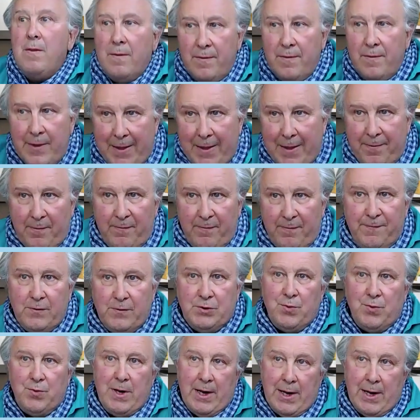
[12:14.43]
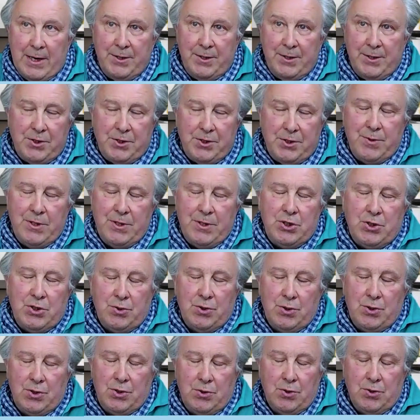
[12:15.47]
that the footwear industry
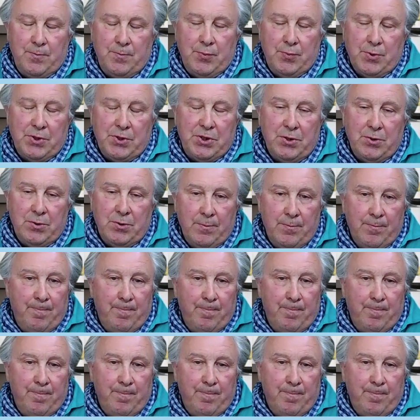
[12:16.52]
should pursue.